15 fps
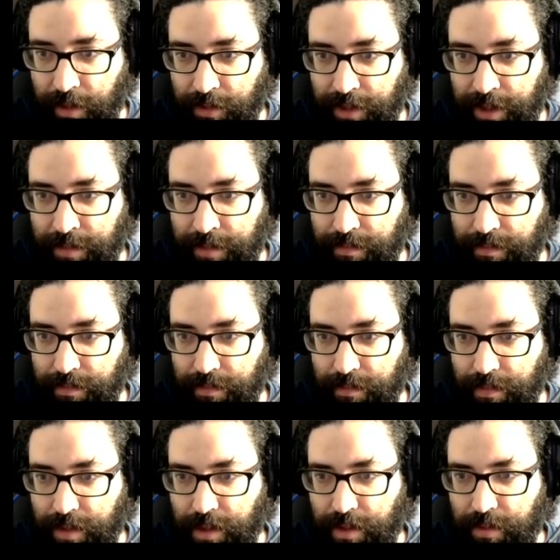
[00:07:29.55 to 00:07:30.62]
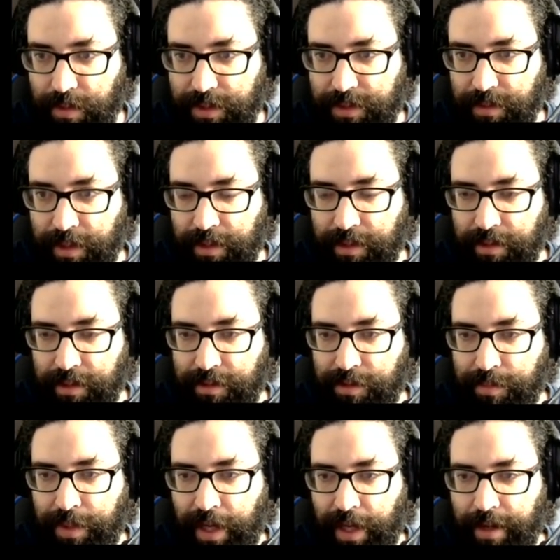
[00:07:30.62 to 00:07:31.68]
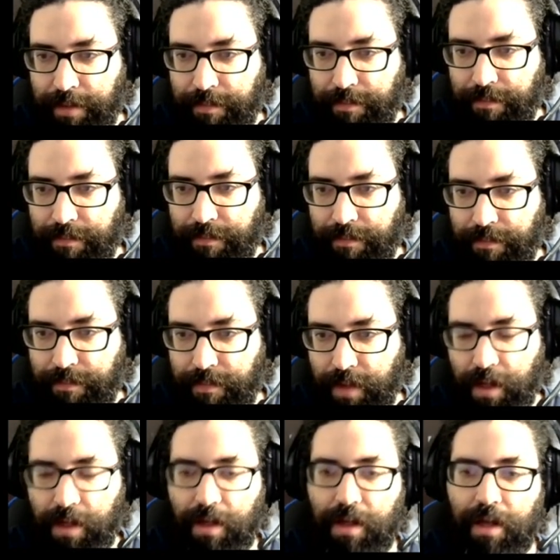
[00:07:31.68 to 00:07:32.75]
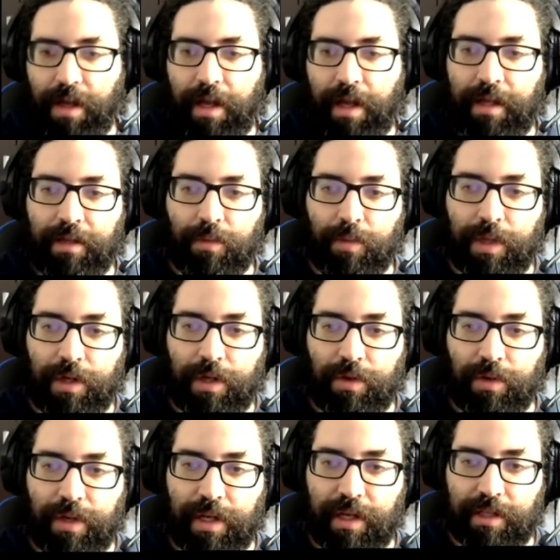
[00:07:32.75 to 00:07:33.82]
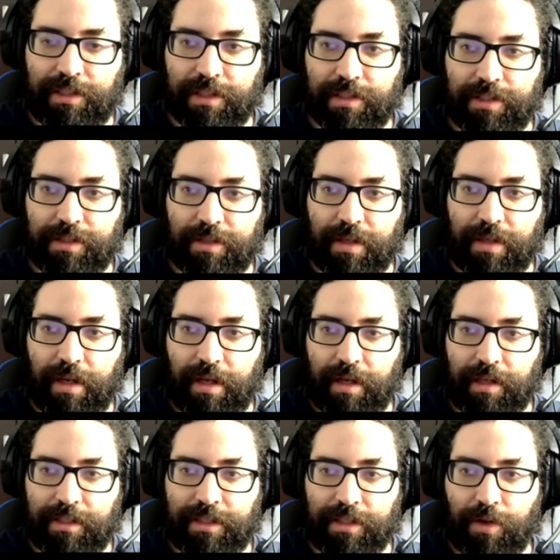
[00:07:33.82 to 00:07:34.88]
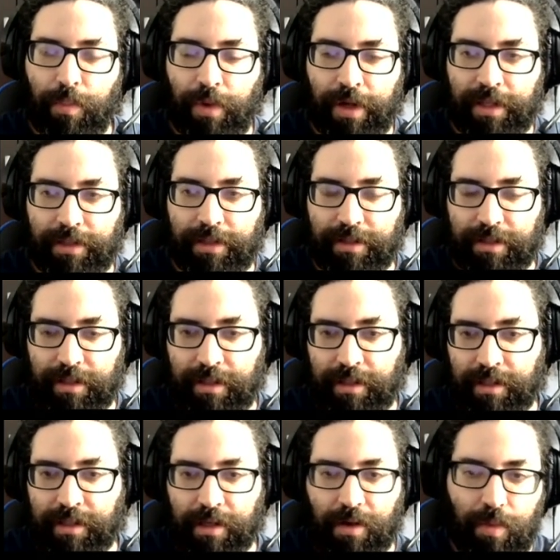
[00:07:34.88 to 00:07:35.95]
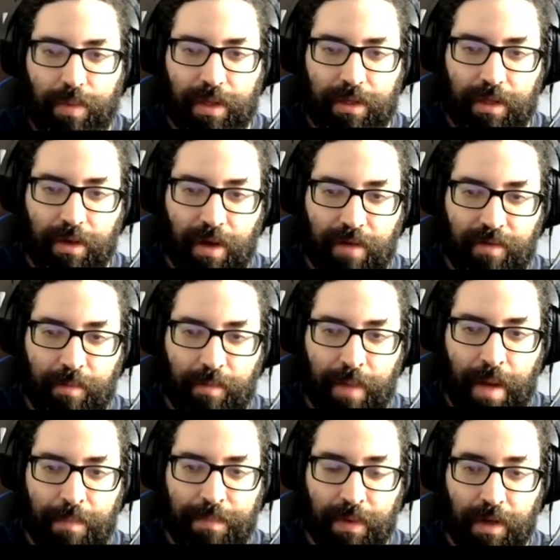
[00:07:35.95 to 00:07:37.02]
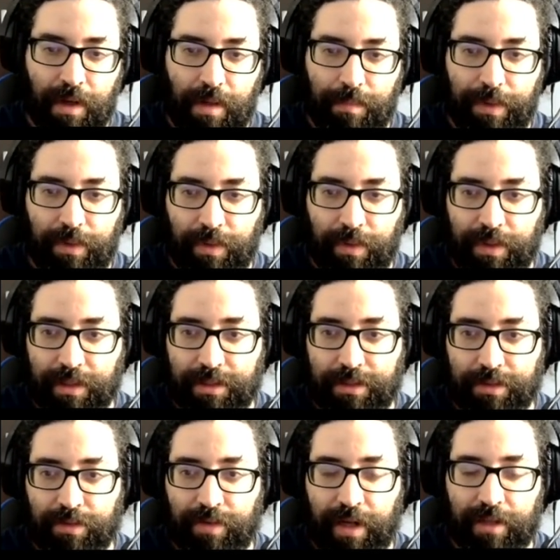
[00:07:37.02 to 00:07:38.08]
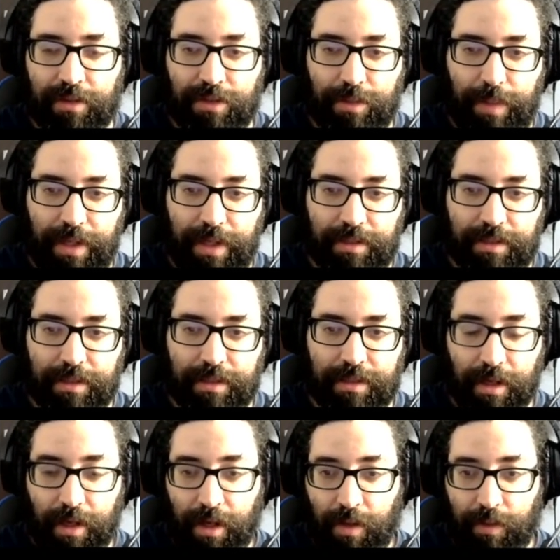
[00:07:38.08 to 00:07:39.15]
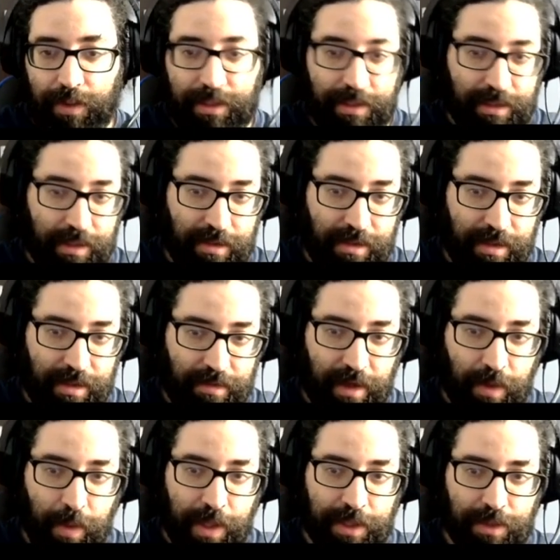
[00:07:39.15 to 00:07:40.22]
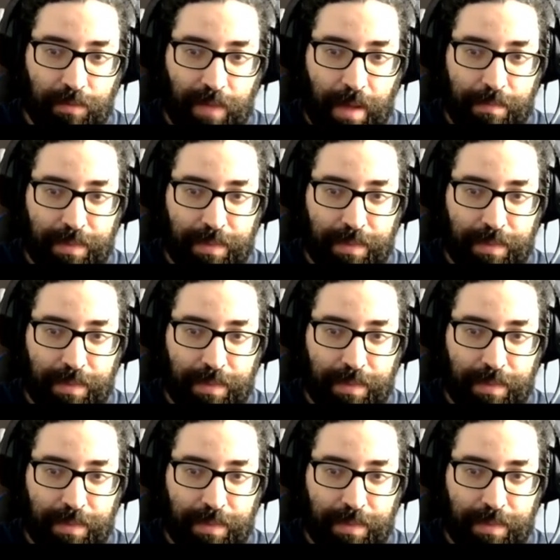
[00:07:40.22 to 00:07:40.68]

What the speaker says: LD restricted to PI. And we are looking at just a single point in the Jacobian. You have a map between these two vector spaces, which is the evaluation map.